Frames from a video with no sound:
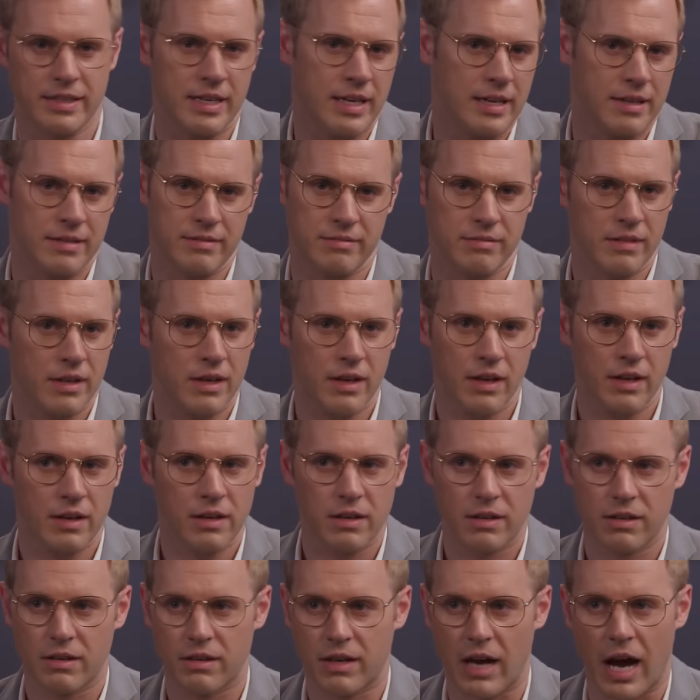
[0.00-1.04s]
They
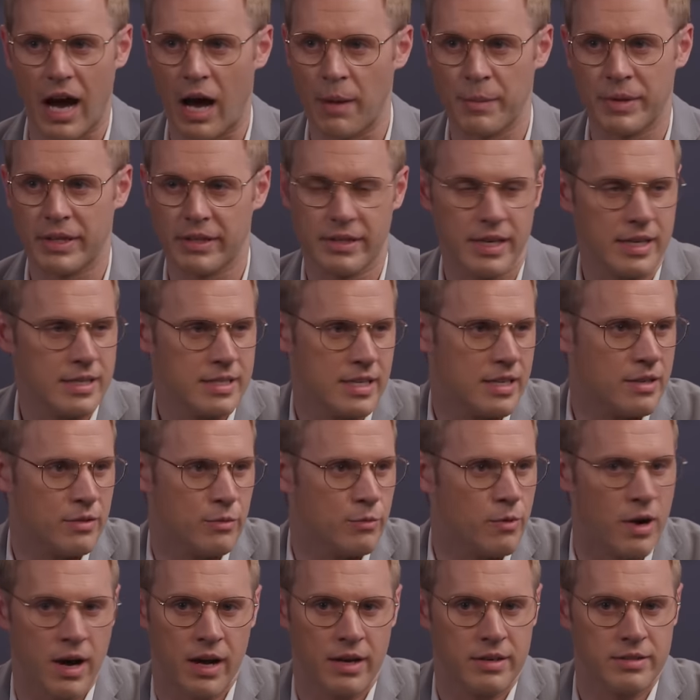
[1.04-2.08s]
comment they
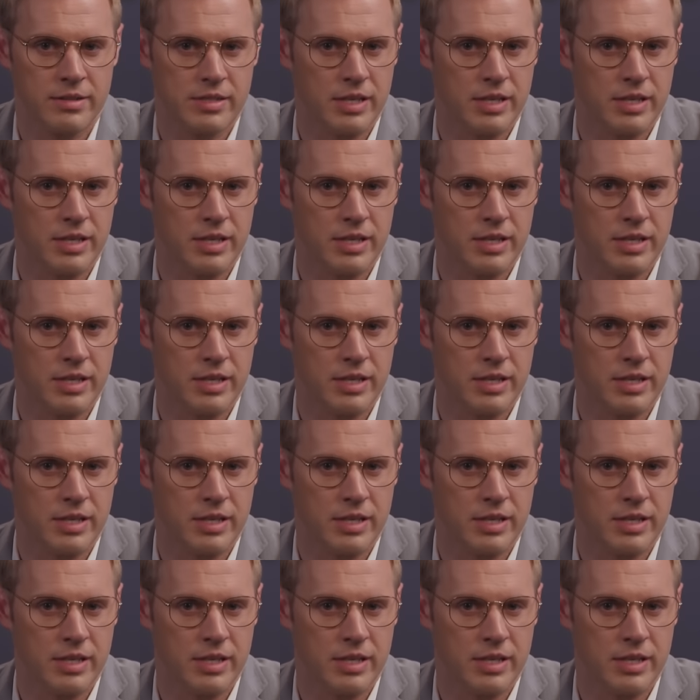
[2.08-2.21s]
didn't run